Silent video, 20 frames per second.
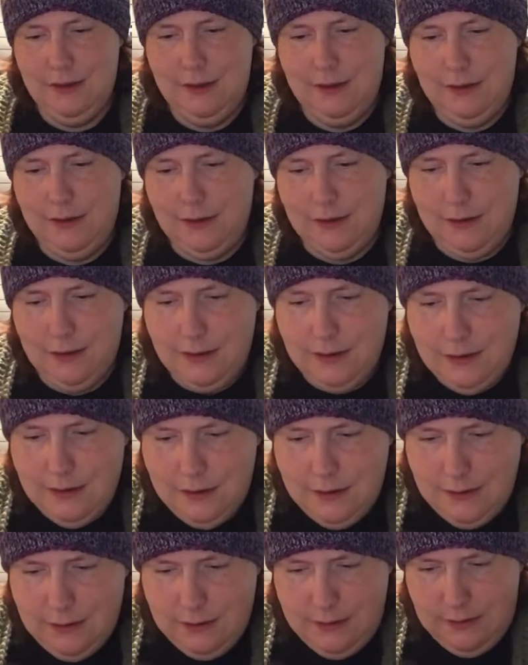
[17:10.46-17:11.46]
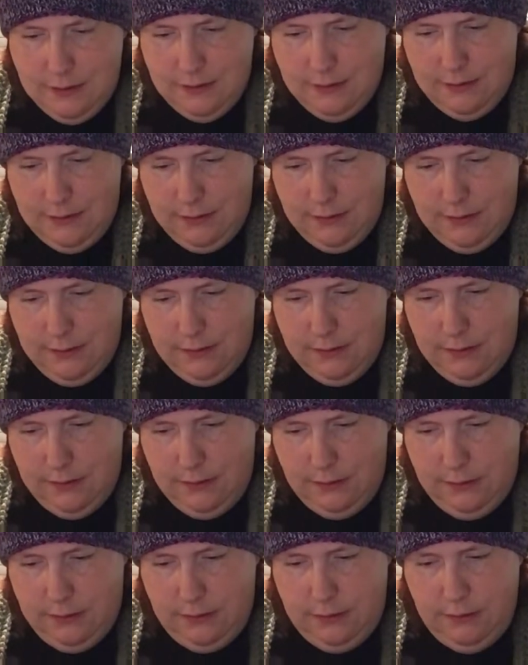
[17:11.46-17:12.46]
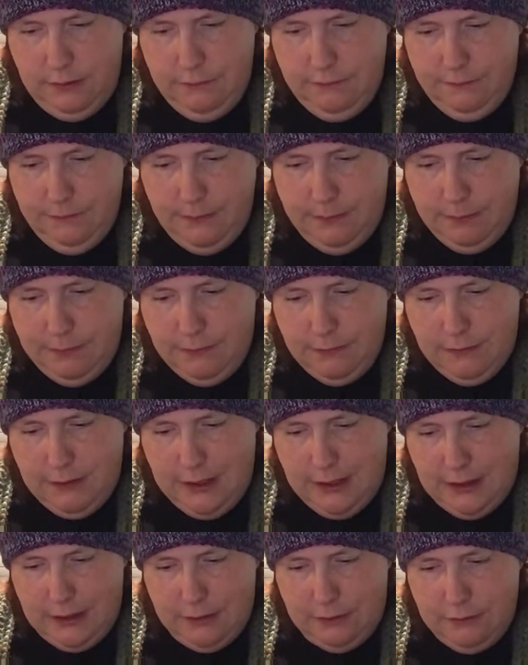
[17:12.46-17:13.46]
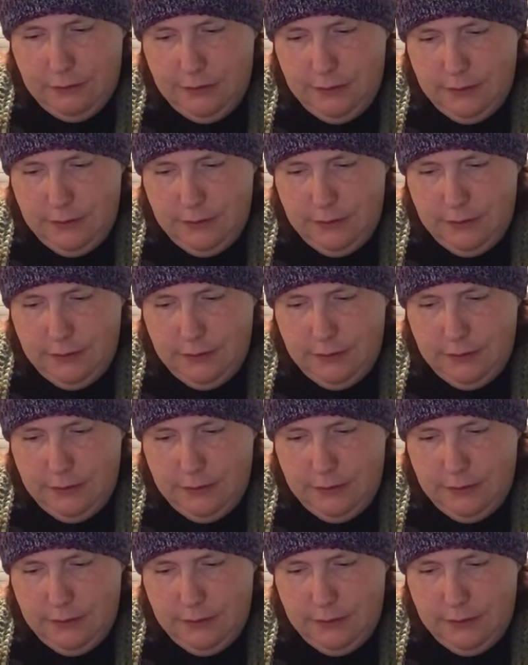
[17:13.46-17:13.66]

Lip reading: And then you flip around.